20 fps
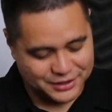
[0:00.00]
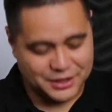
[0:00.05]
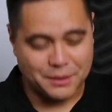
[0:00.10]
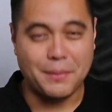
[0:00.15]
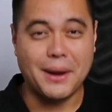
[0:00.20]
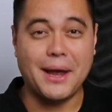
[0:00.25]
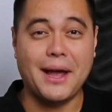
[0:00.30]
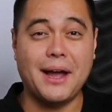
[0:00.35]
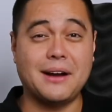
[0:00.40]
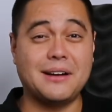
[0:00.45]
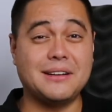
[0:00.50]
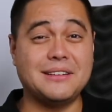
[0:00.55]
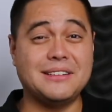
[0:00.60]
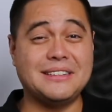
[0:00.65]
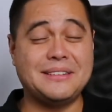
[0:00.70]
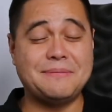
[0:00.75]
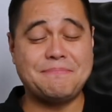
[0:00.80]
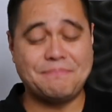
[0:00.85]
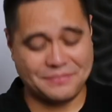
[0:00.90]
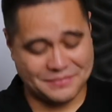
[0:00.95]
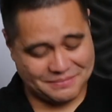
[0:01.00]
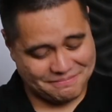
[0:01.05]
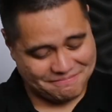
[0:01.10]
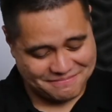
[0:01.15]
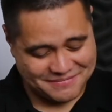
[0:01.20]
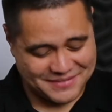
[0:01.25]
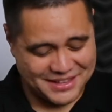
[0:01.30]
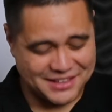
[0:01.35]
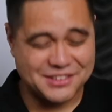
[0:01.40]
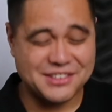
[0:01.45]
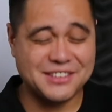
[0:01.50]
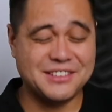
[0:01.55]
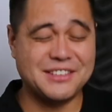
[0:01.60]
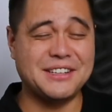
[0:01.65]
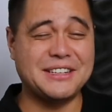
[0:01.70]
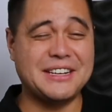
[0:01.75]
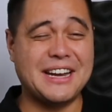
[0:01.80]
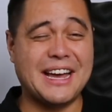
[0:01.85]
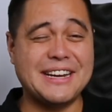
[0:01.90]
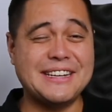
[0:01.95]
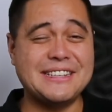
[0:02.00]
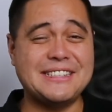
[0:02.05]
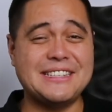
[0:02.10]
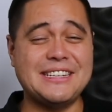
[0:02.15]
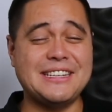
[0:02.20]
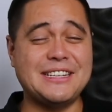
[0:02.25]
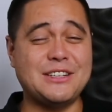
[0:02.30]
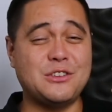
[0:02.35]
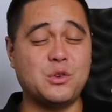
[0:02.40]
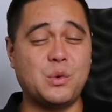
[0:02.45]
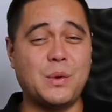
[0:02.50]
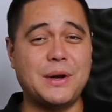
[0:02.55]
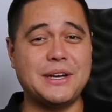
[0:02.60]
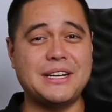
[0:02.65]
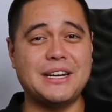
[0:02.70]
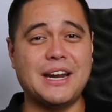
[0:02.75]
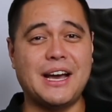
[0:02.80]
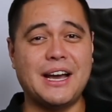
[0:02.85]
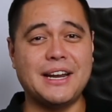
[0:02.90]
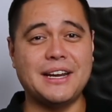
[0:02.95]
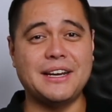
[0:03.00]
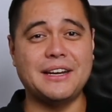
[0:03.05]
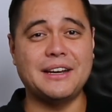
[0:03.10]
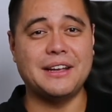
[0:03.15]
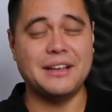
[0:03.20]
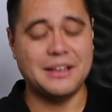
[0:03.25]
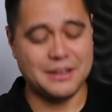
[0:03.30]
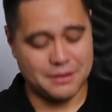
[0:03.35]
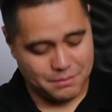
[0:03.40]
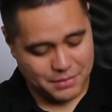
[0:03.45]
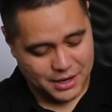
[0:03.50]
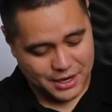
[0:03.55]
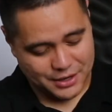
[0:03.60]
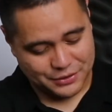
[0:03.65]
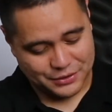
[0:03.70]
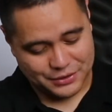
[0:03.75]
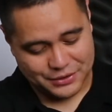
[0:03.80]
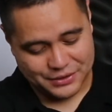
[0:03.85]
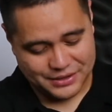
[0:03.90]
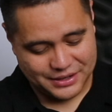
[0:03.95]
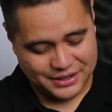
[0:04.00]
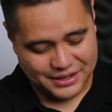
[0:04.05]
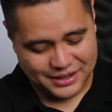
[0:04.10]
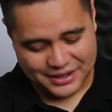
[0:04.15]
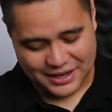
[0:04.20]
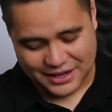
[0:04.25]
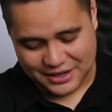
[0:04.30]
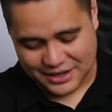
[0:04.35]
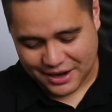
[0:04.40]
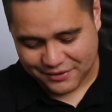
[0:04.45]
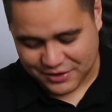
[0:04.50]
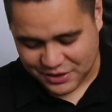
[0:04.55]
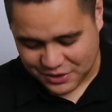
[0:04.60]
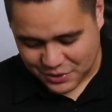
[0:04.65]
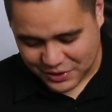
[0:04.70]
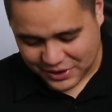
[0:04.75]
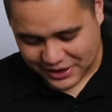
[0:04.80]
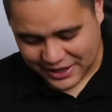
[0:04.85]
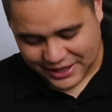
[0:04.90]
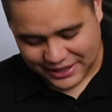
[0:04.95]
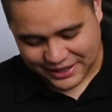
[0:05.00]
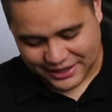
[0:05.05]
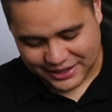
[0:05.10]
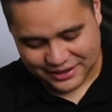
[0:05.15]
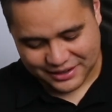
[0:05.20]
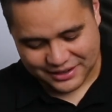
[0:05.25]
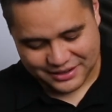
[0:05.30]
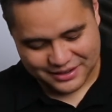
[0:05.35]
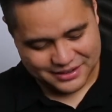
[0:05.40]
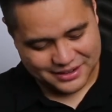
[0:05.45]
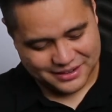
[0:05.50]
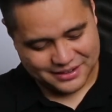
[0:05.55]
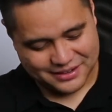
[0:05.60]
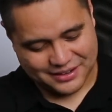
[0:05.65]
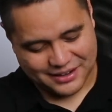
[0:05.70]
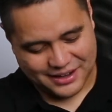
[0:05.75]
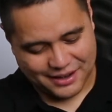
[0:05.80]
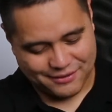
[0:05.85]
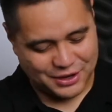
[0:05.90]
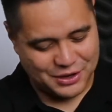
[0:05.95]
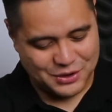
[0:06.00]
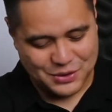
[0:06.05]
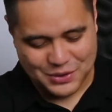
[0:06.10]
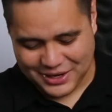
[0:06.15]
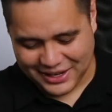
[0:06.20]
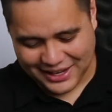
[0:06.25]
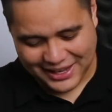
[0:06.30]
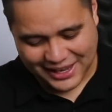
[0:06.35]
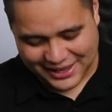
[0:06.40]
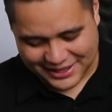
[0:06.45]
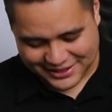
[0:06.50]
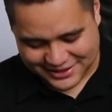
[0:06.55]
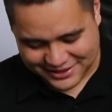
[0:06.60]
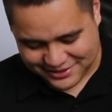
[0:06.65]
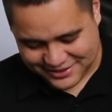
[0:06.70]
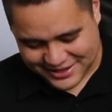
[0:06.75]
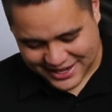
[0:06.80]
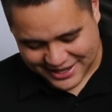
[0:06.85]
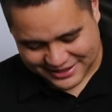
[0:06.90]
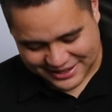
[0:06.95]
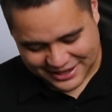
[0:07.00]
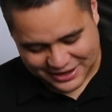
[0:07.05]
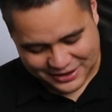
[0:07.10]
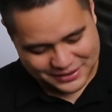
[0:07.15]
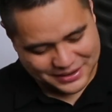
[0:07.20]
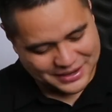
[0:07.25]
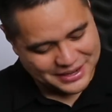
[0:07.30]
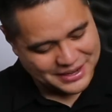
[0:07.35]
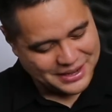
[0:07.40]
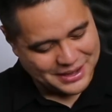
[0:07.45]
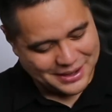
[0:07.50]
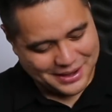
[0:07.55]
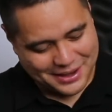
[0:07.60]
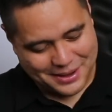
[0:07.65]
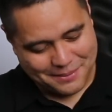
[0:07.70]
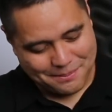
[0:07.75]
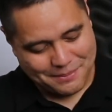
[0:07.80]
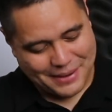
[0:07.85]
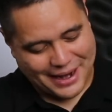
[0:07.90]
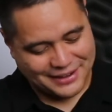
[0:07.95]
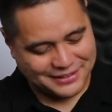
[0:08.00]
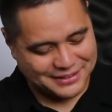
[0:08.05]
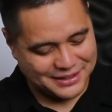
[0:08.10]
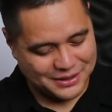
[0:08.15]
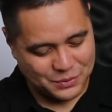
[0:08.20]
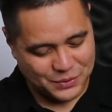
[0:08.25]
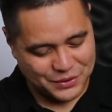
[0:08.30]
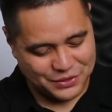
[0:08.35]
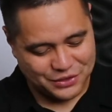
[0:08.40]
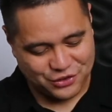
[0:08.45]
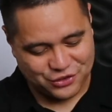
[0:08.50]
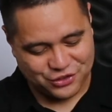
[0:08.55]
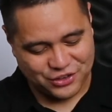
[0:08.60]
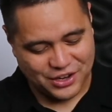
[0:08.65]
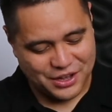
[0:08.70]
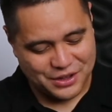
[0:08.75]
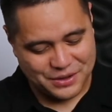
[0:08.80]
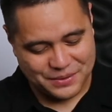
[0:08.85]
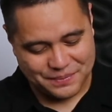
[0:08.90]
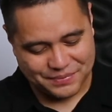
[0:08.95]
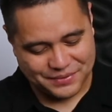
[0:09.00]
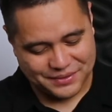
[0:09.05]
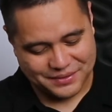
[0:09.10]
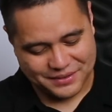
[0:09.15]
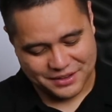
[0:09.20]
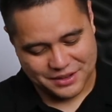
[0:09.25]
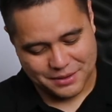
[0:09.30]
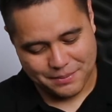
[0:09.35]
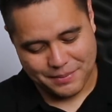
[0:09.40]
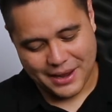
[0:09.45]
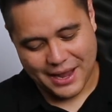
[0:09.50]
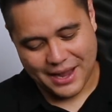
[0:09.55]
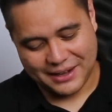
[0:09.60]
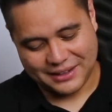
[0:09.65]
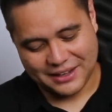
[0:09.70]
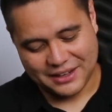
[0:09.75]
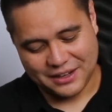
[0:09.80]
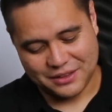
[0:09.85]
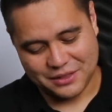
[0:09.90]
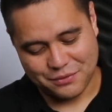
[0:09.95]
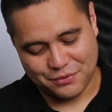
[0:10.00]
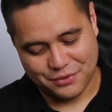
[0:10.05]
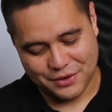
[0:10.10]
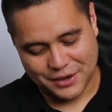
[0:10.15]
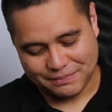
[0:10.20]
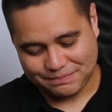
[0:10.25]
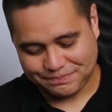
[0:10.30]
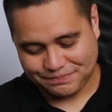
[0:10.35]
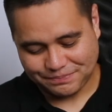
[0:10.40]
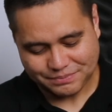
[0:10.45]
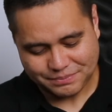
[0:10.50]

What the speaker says: the back. This is a 1929 model, and having ukulele just decked out back then with the shell on the back and on the front.